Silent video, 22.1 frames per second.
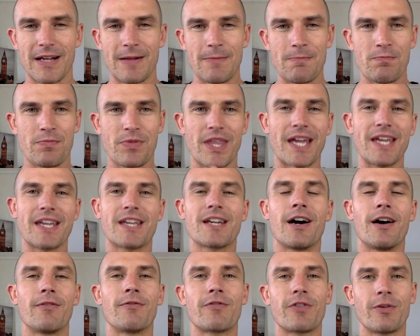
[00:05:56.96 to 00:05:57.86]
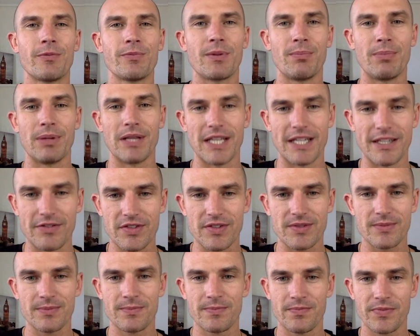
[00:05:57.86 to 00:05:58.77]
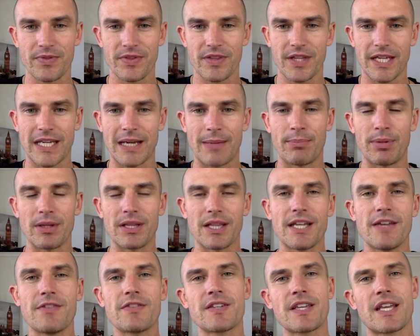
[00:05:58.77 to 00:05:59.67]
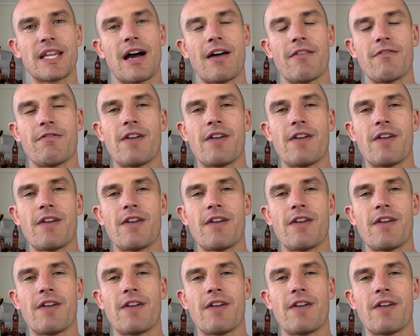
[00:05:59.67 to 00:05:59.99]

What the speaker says: they come from the beliefs. Like our beliefs and our